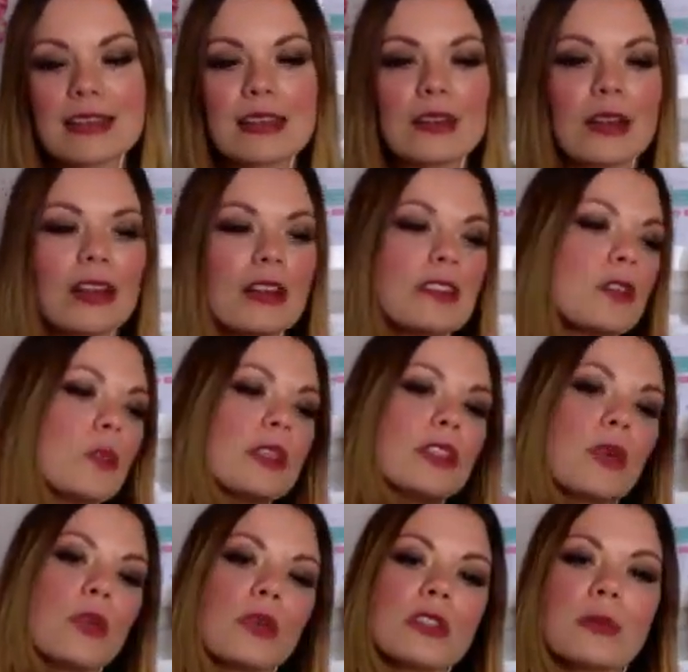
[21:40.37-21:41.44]
and so we
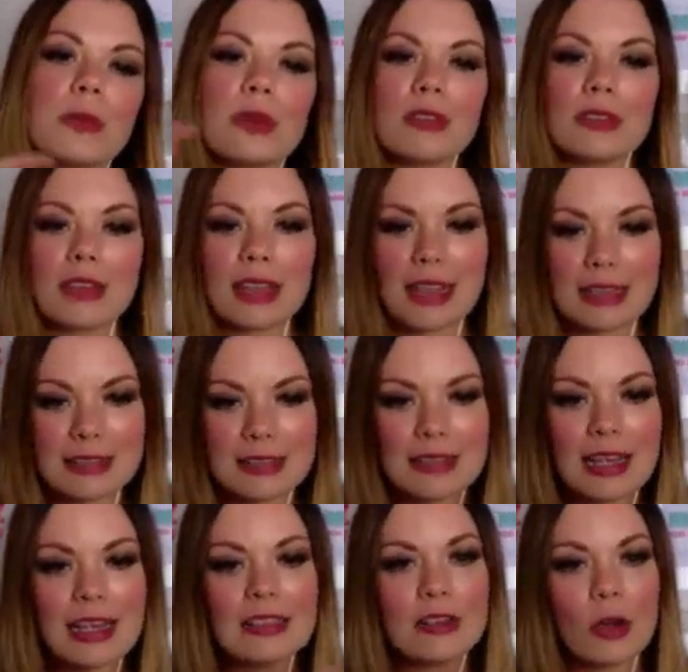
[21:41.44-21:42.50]
talked about
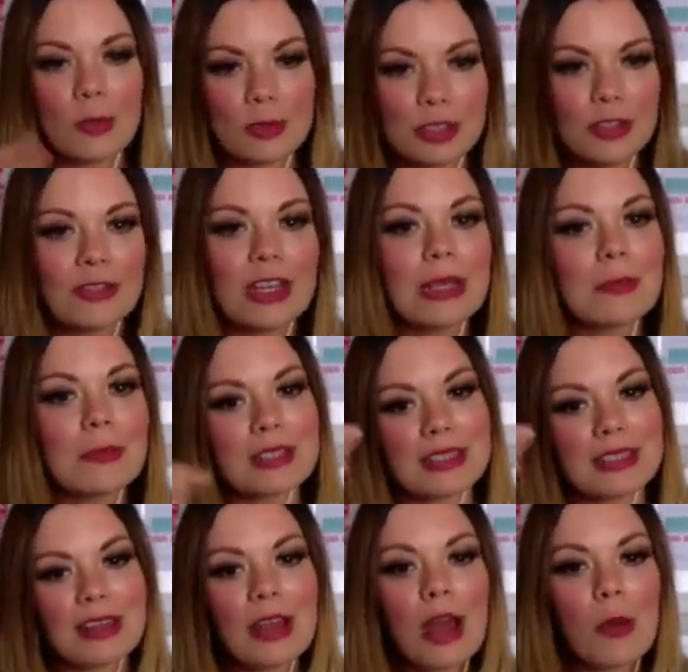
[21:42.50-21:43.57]
his hopes and dreams
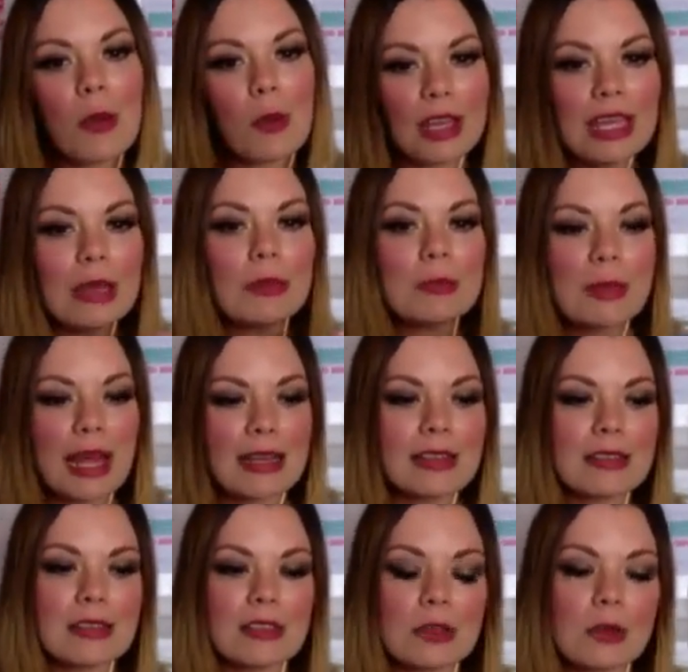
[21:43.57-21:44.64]
and what he was planning
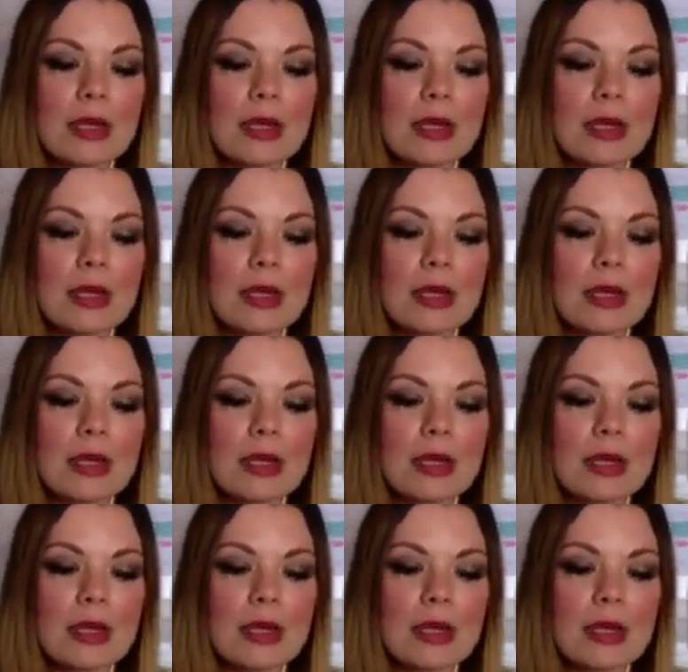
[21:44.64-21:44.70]
to do.